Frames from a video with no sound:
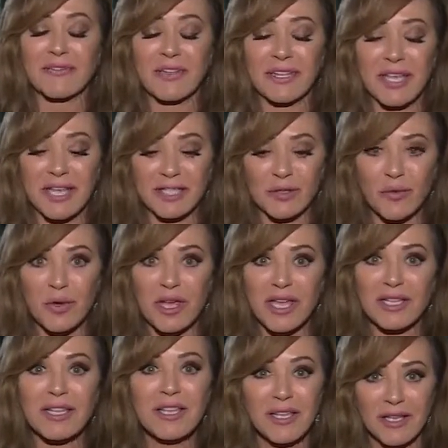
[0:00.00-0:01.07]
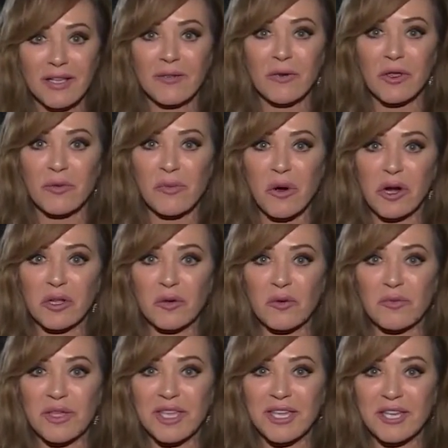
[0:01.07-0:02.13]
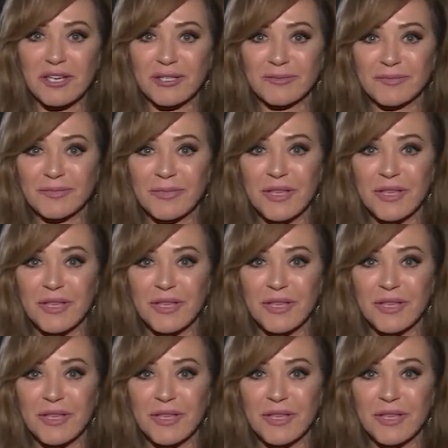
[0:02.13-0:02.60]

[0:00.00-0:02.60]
And if he does win, well, the party will be here.